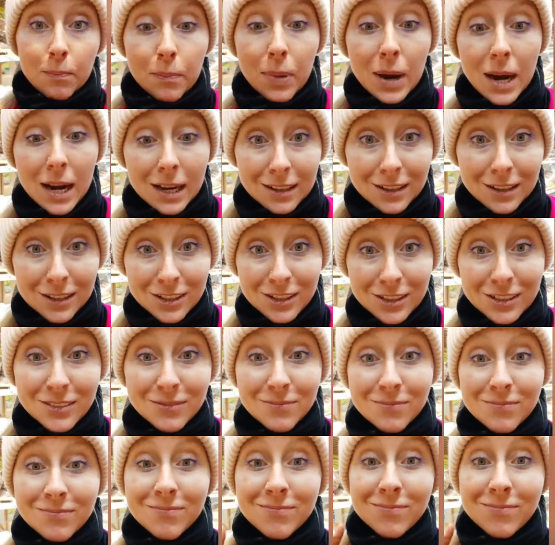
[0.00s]
But
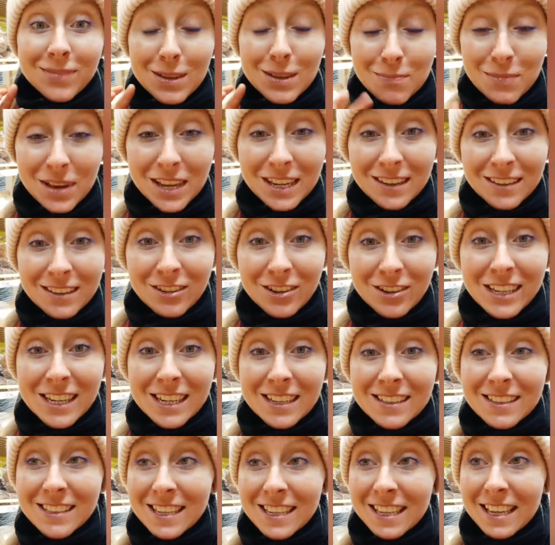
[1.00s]
the main
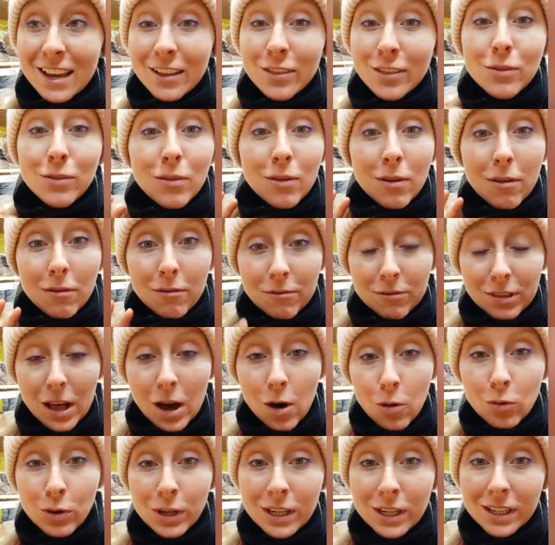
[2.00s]
ingredients, again,
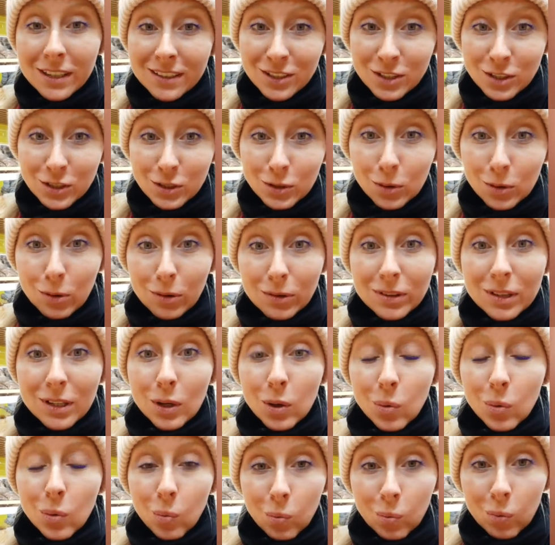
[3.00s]
flour, salt,
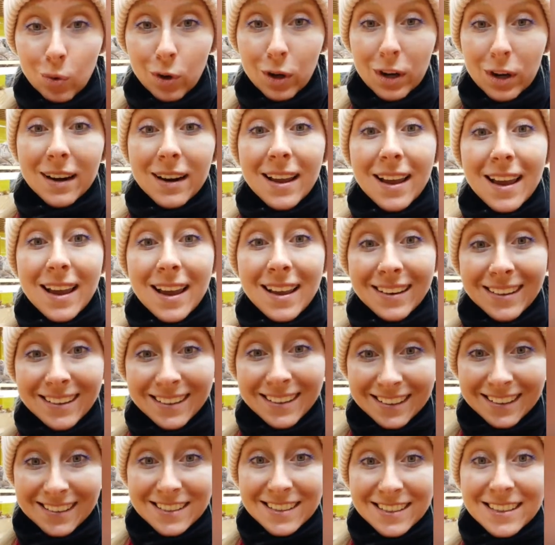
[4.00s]
water, and
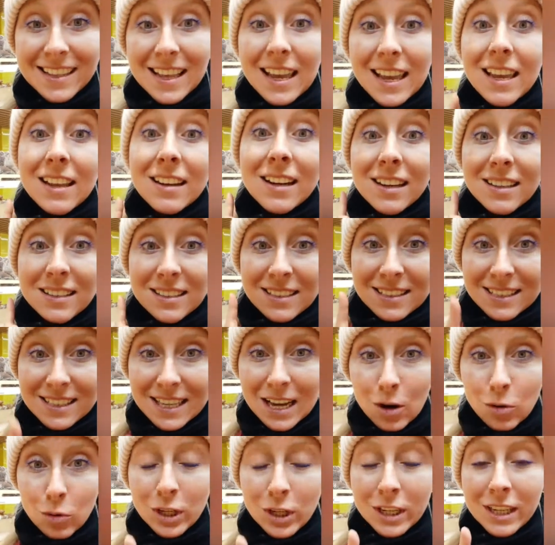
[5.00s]
yeast, and
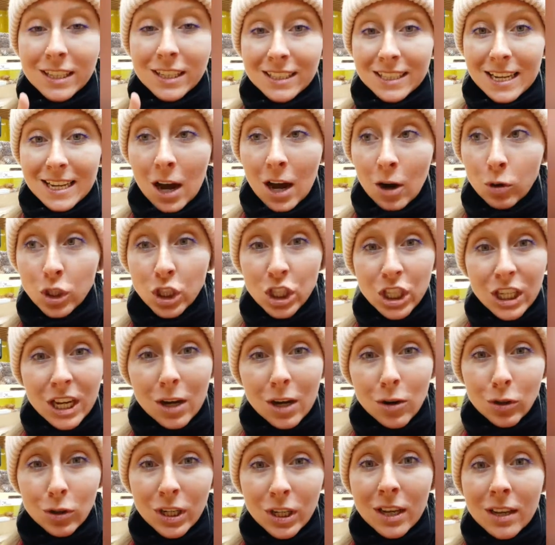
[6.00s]
sourdough. Check
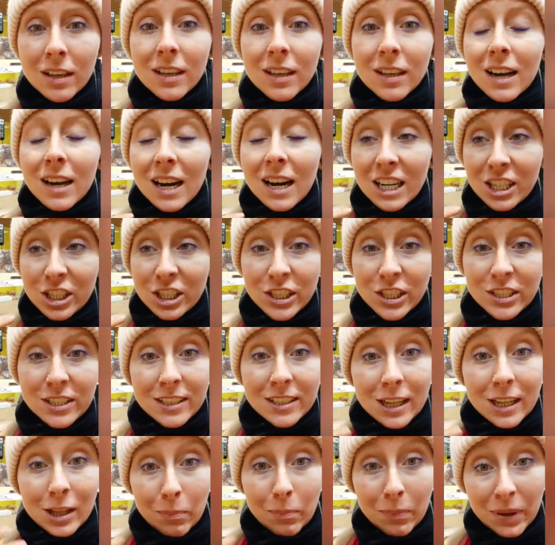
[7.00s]
out
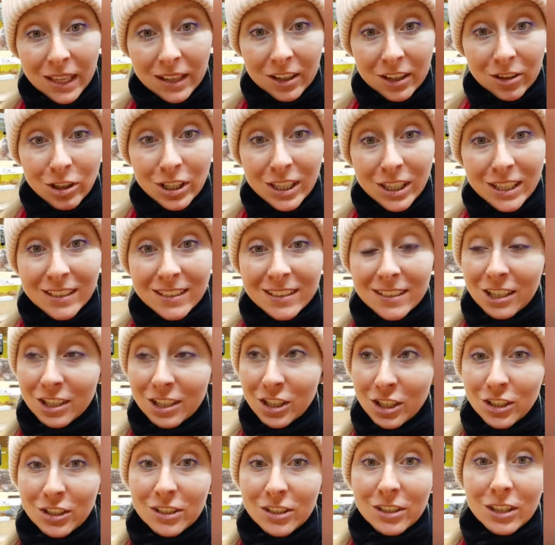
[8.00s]
artisanal bakeries,
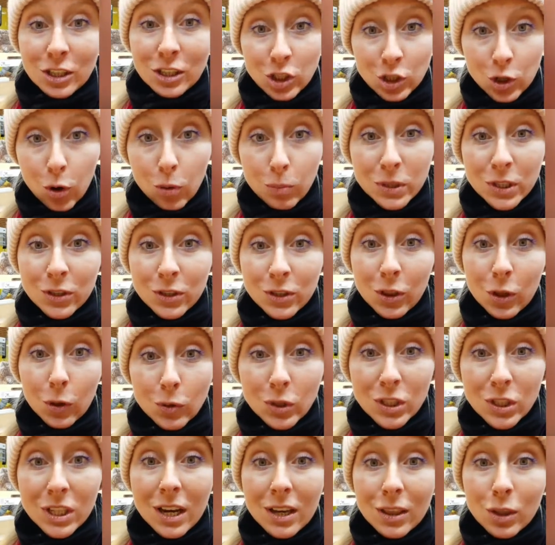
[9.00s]
artisanal shops.
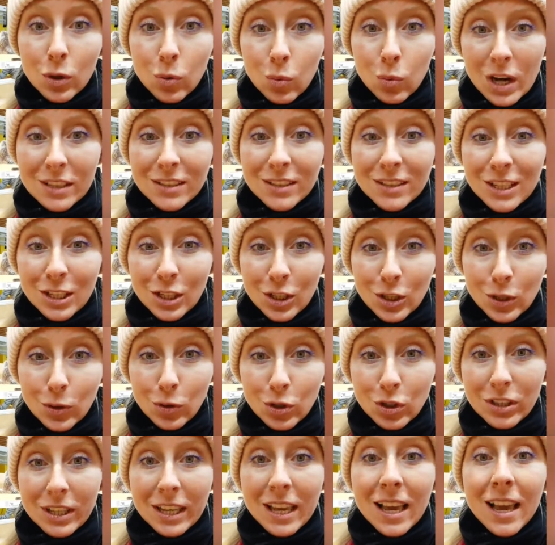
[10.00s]
Those are the ones that
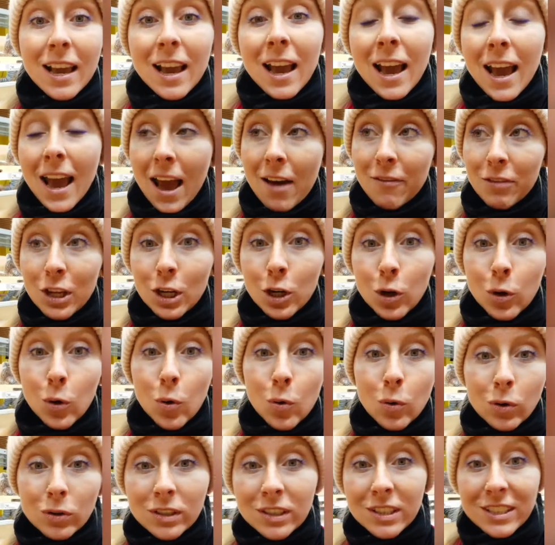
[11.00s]
usually have their
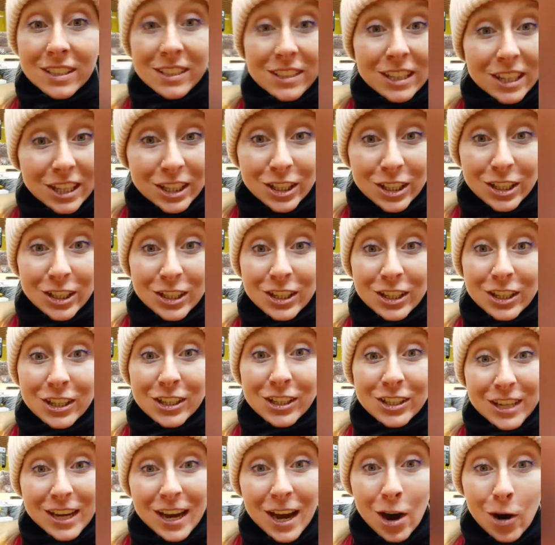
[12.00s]
own starter
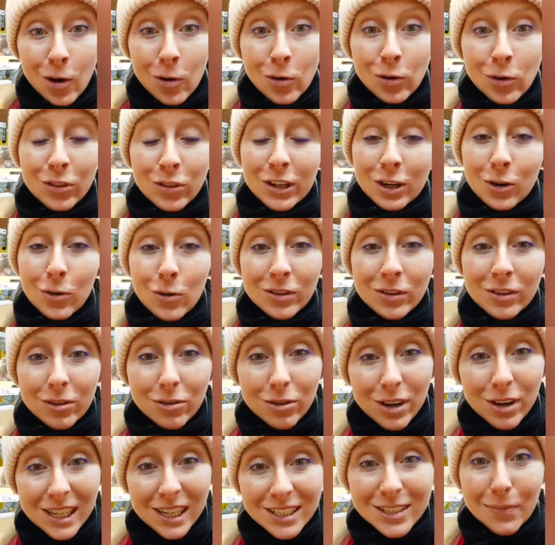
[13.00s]
dough, their own
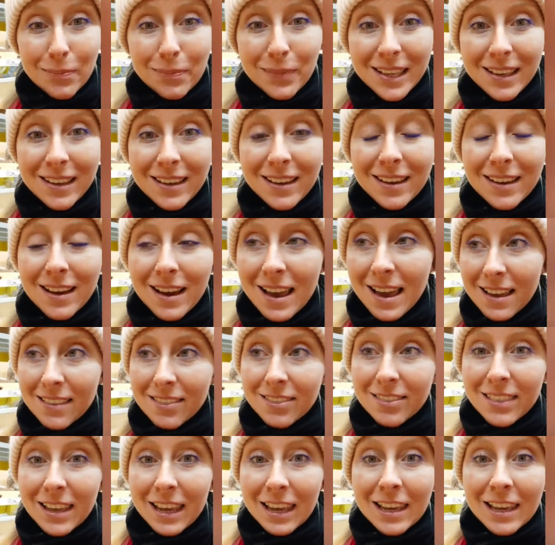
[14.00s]
recipe,
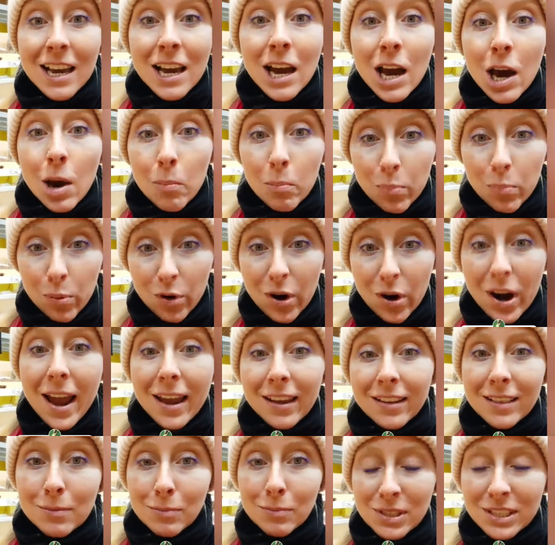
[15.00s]
and they
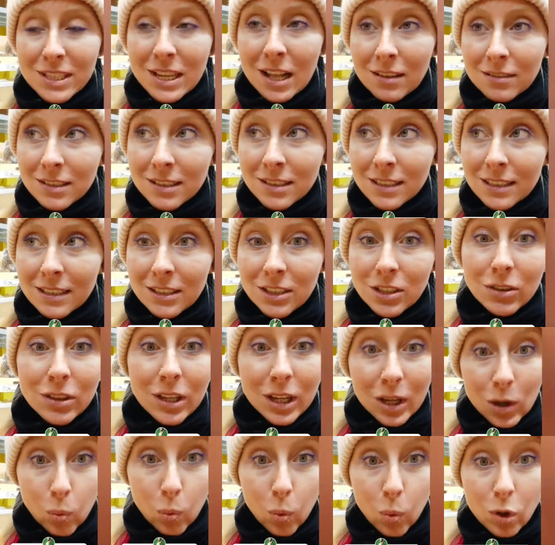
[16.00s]
pride themselves into
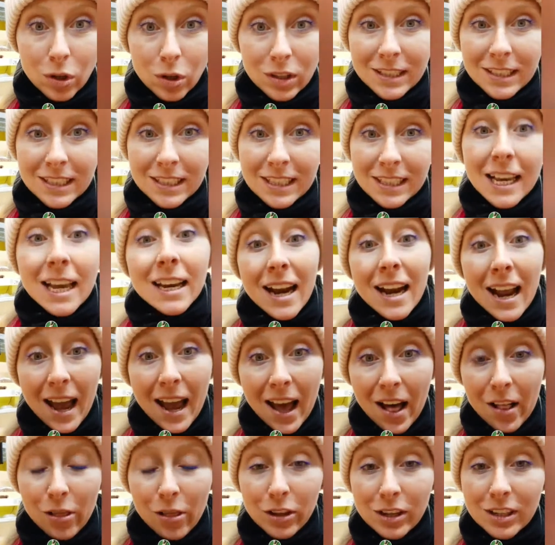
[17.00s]
the quality and
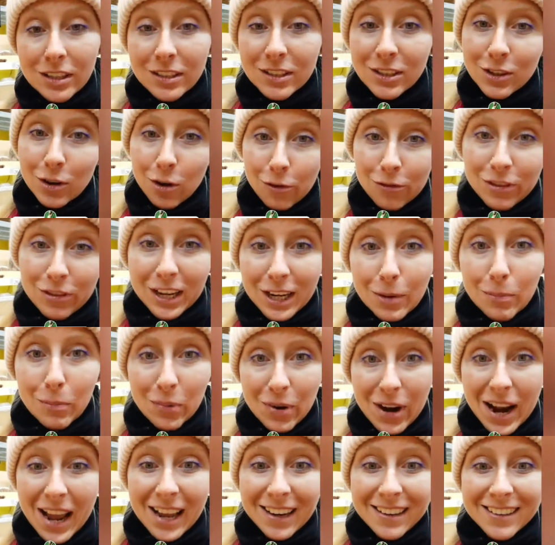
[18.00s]
healthiness of their
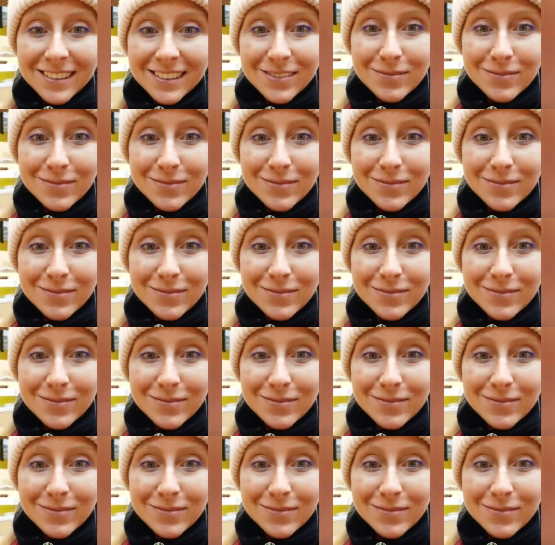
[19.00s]
bread.